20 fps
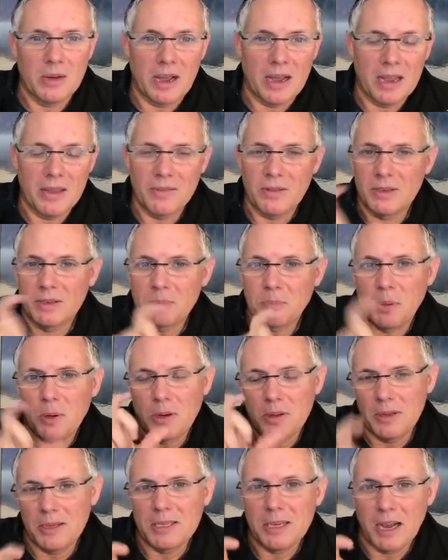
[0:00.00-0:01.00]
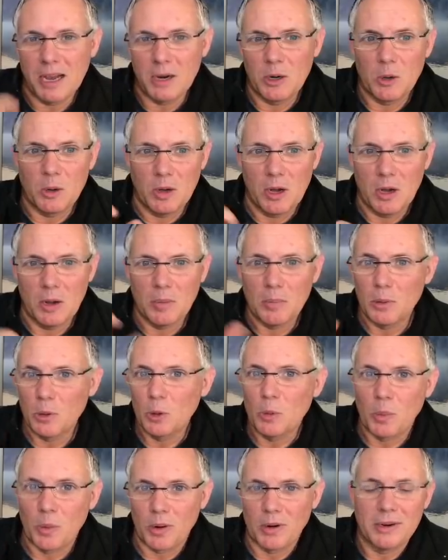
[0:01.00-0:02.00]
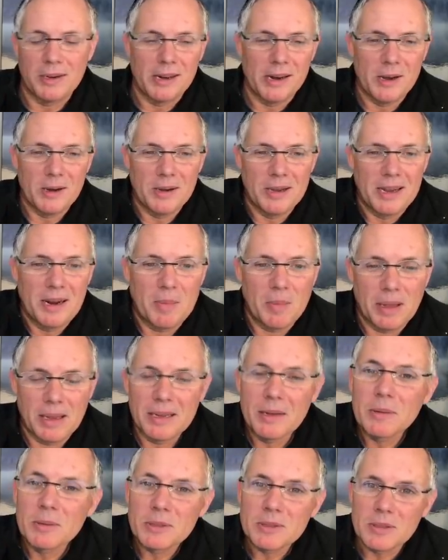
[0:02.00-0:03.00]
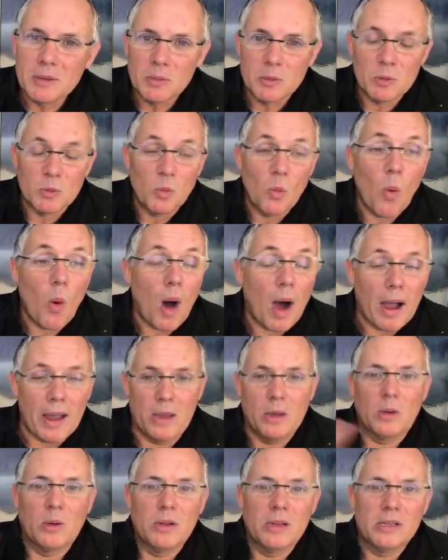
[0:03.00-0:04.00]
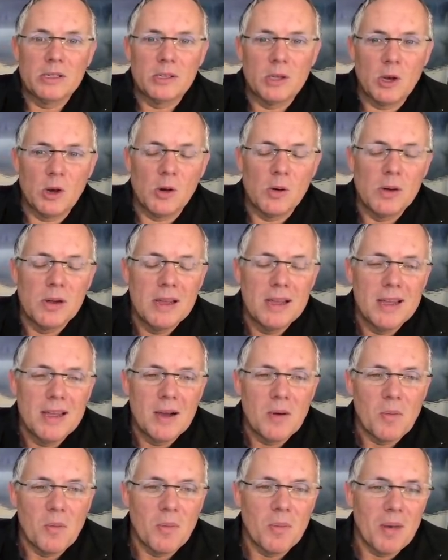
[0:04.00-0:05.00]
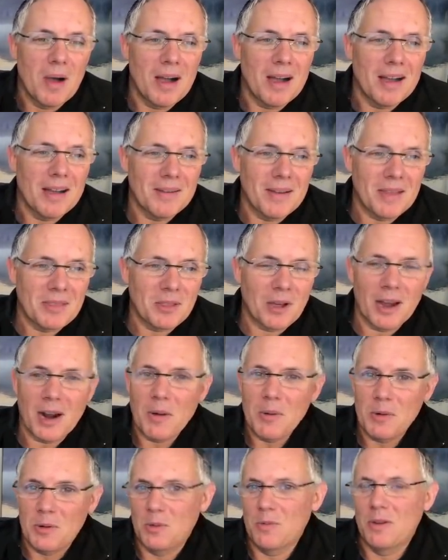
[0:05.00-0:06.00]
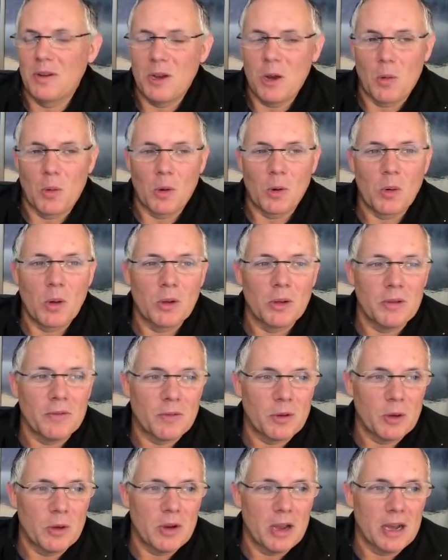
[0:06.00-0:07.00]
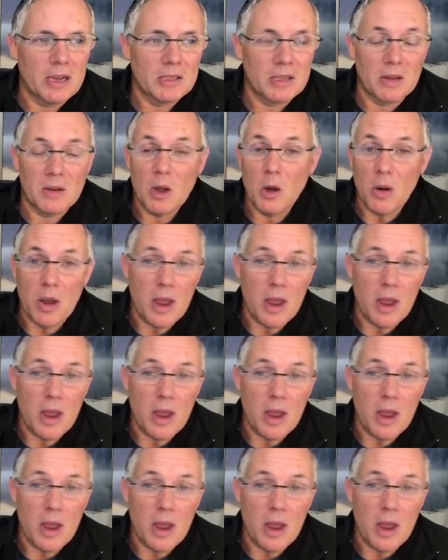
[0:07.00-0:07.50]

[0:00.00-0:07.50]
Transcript: I even put in the title uh, blooper, you know, and I'm like, it was it was wild. And so uh, I thought I would do a video real quickly for you guys. I know